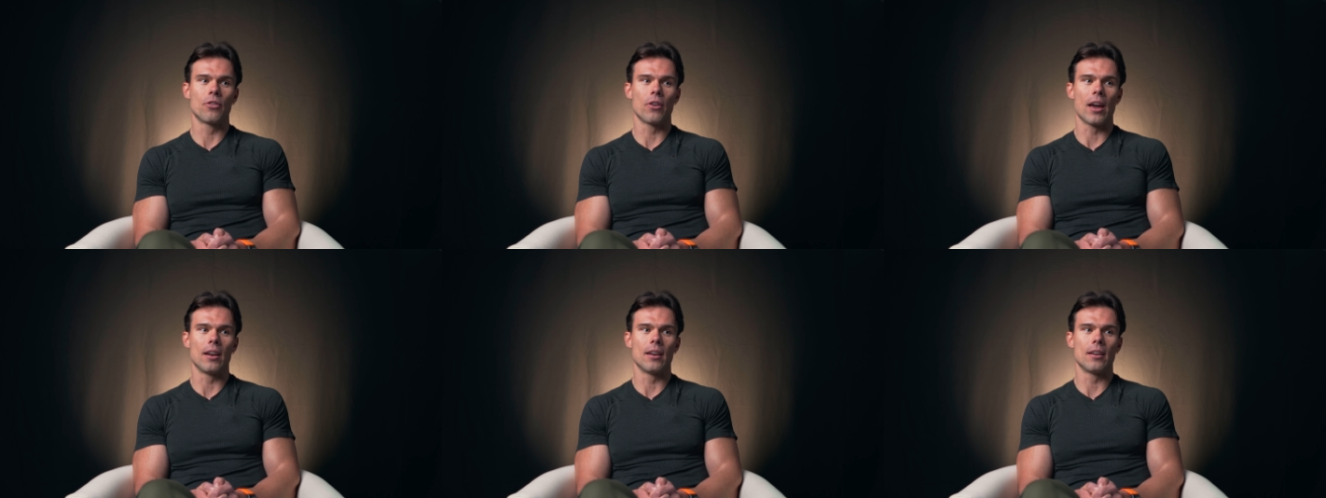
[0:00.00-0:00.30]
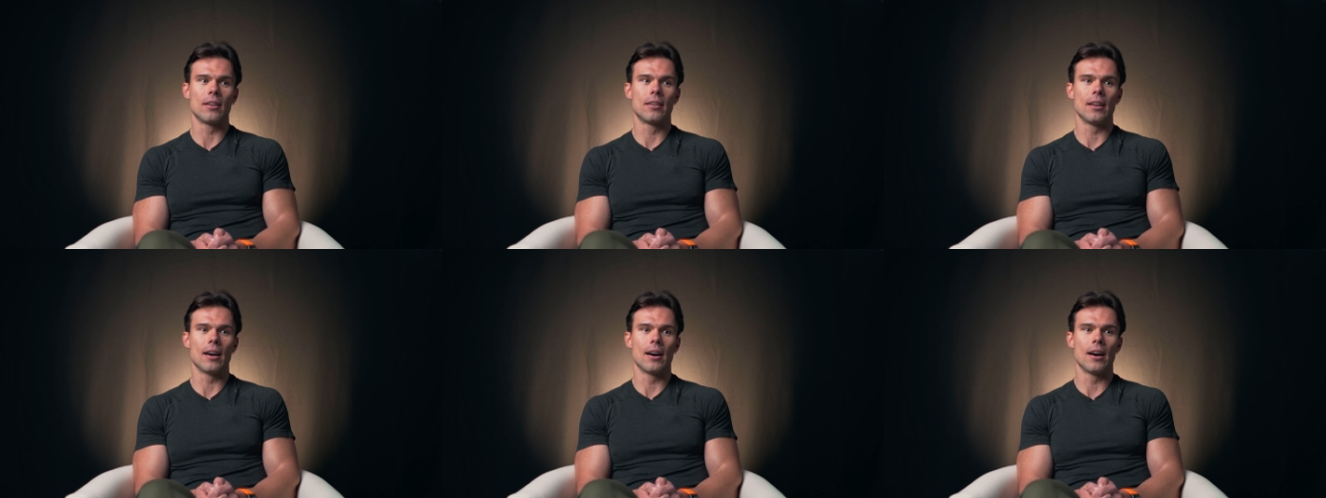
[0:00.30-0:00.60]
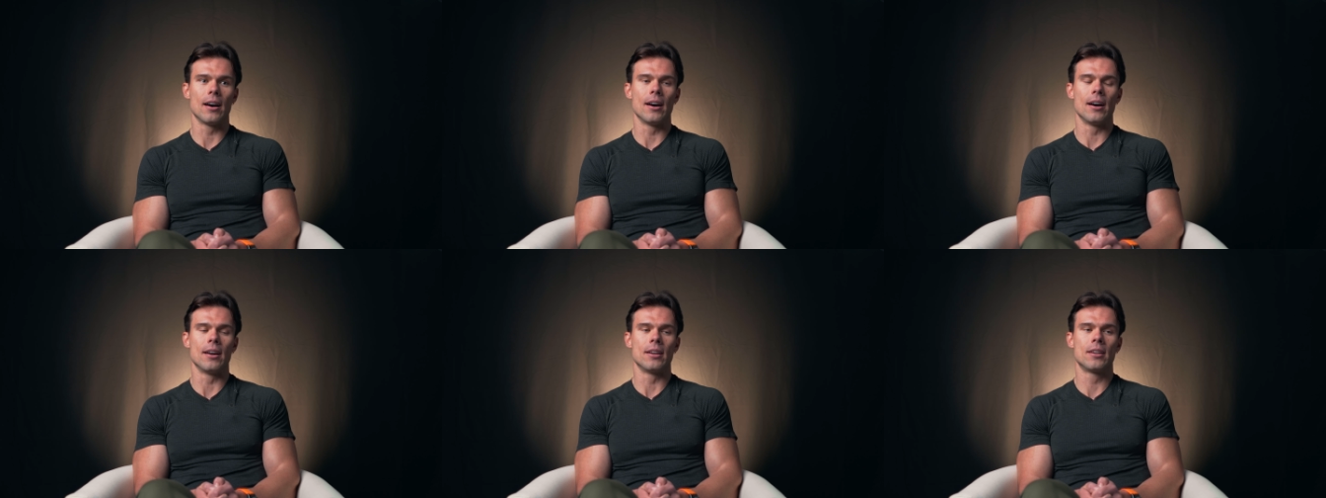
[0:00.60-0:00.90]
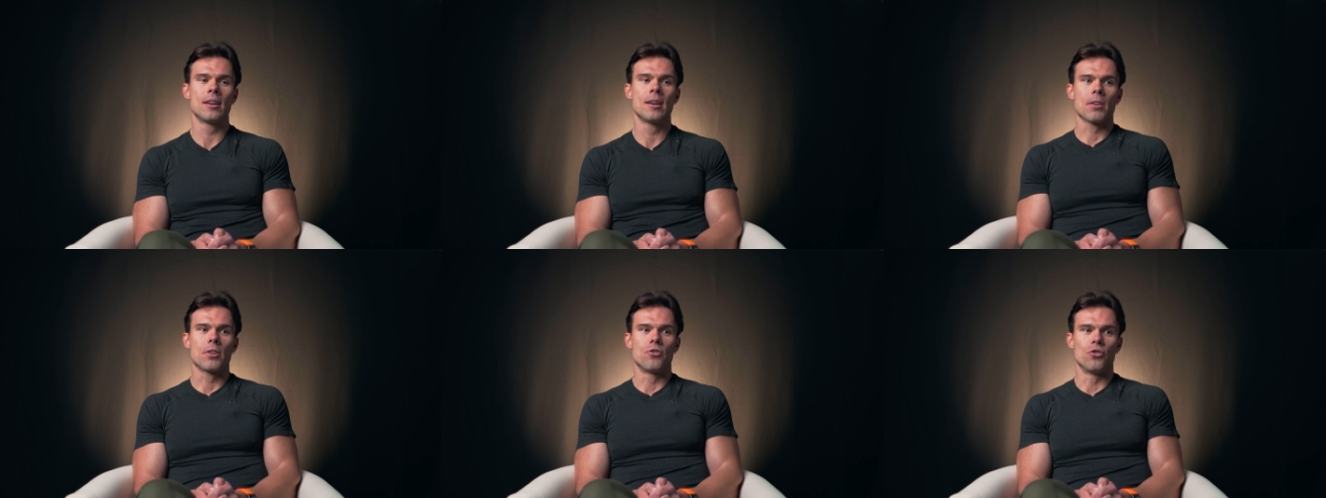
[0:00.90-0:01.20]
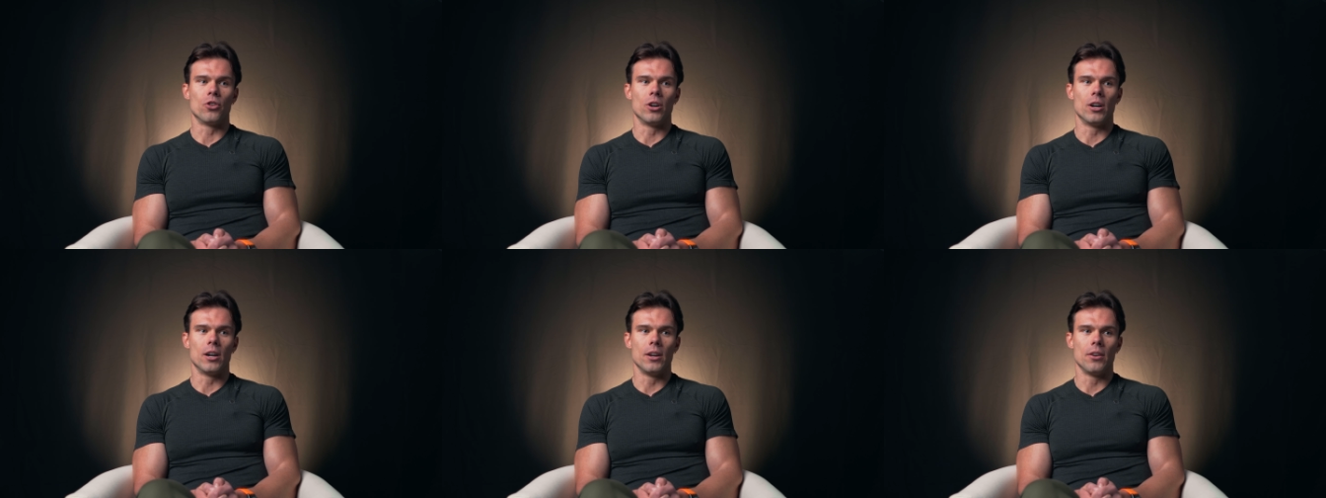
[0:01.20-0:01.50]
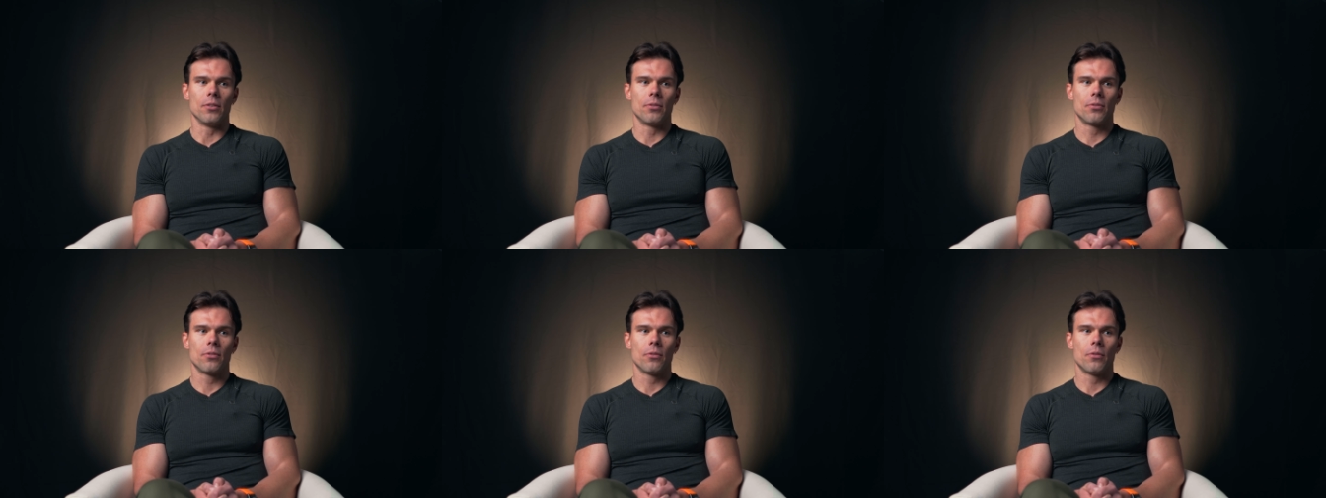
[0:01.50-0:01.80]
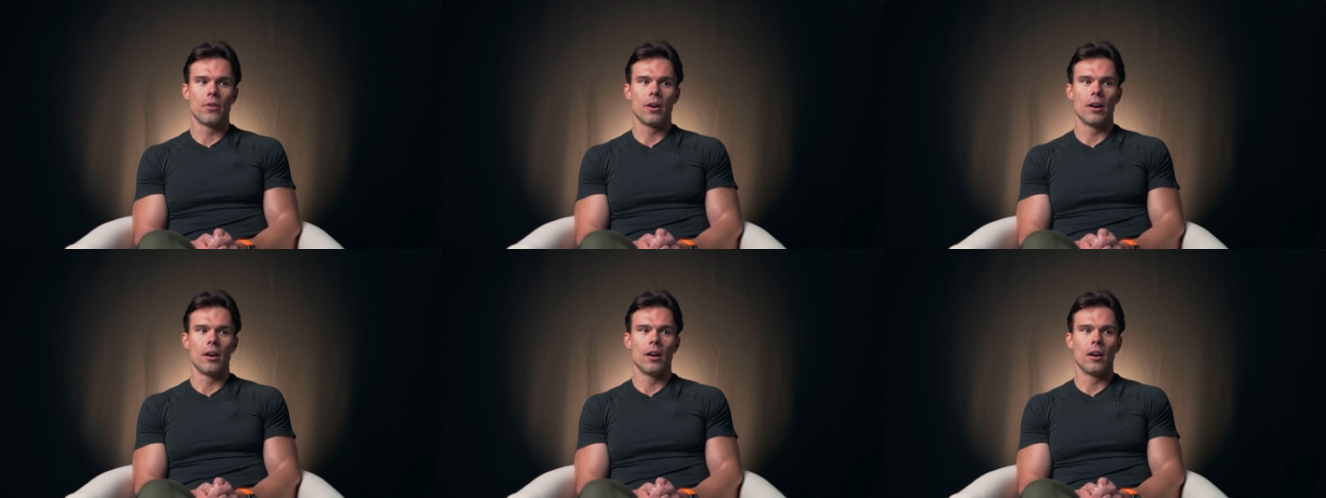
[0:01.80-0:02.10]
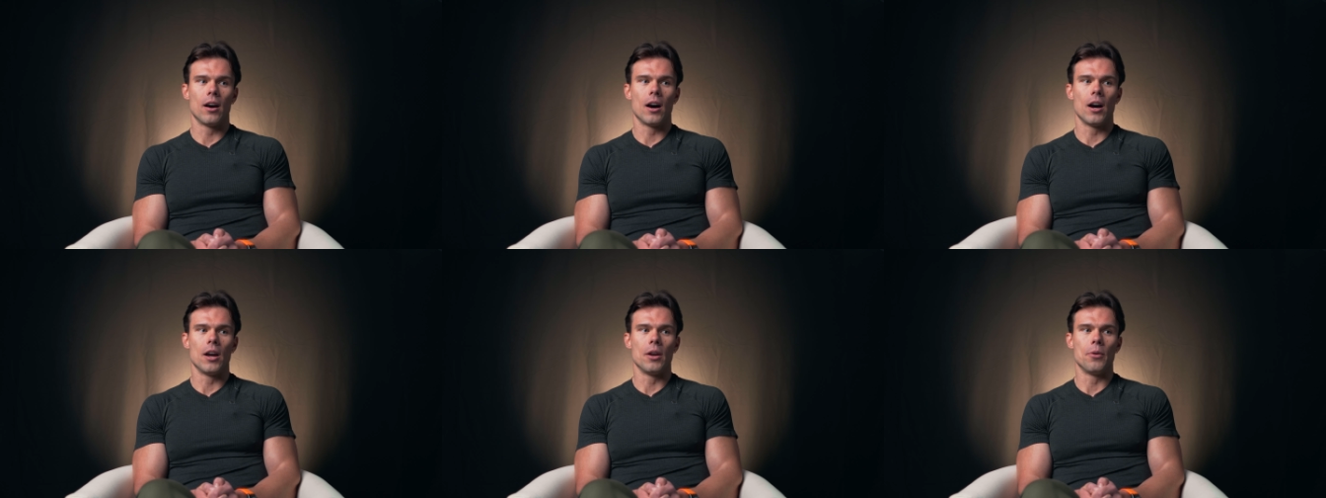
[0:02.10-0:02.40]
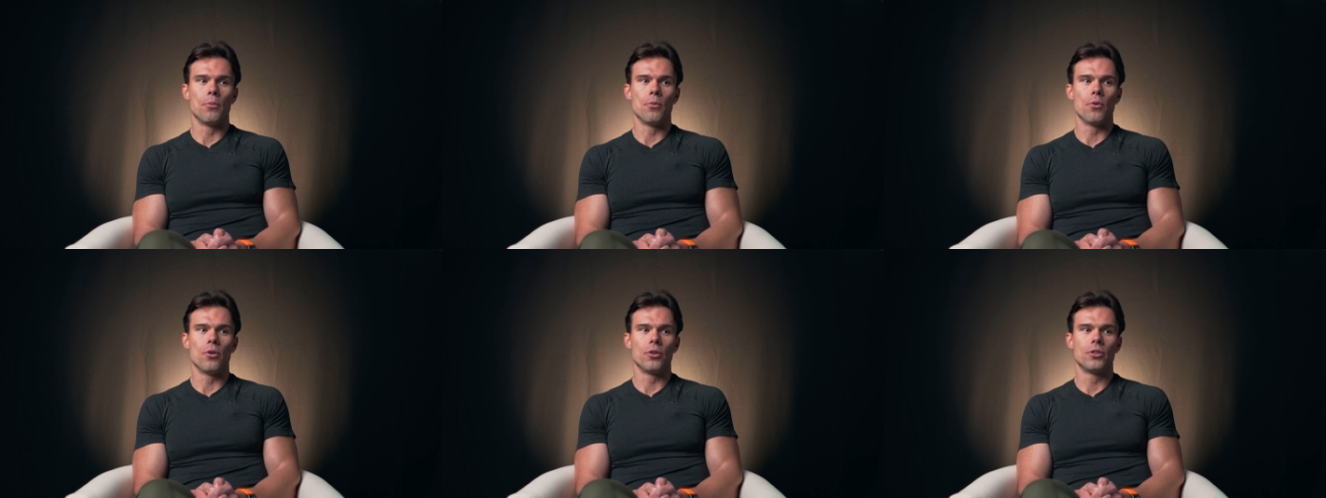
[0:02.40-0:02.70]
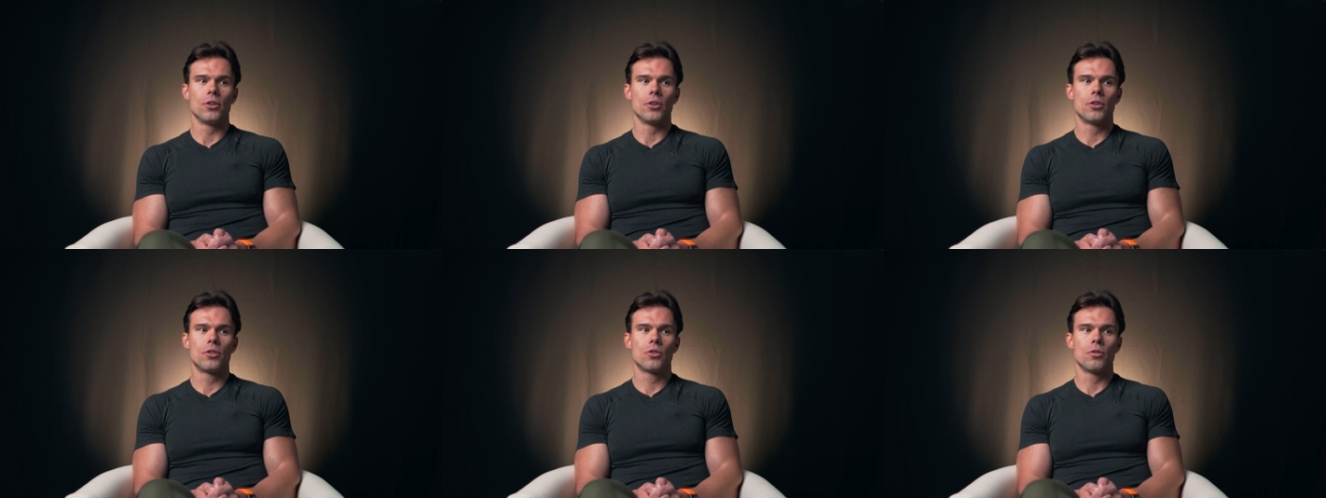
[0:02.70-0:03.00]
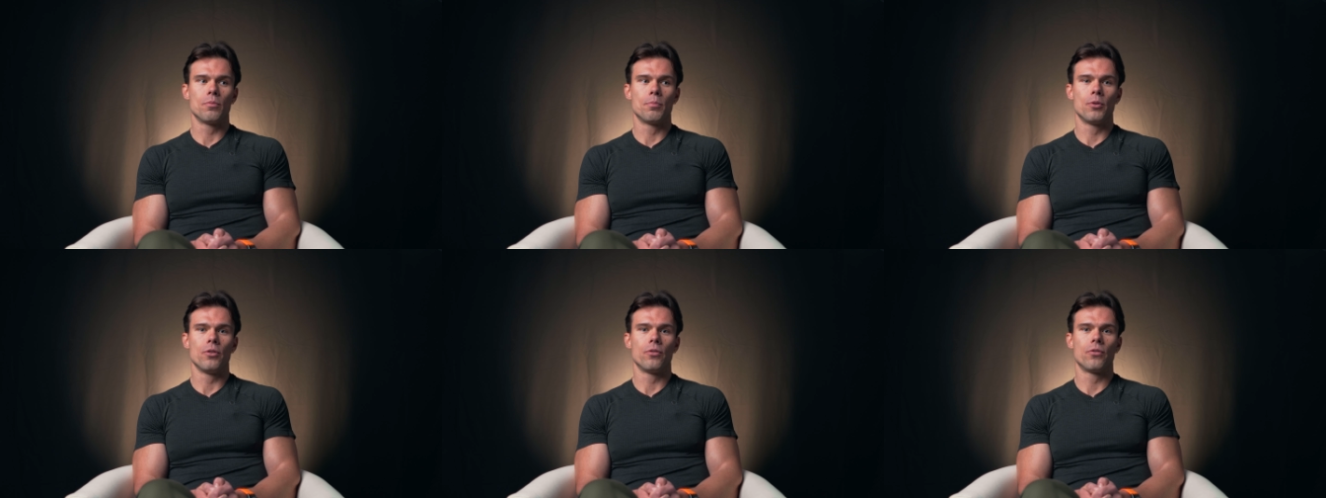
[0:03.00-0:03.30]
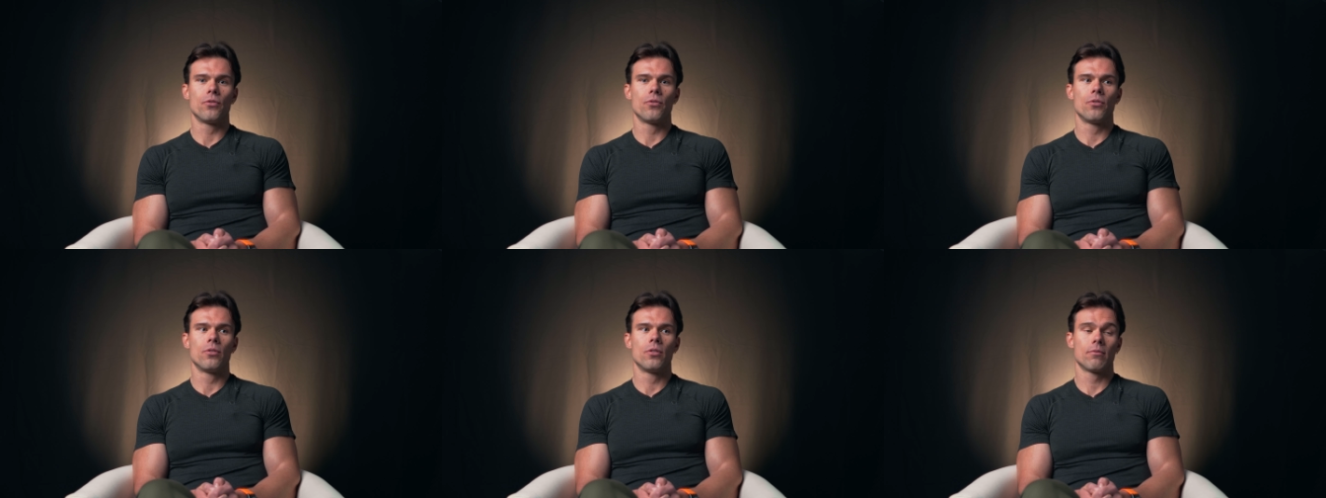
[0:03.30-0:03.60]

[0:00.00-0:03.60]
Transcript: create that drive where I wanted to prove.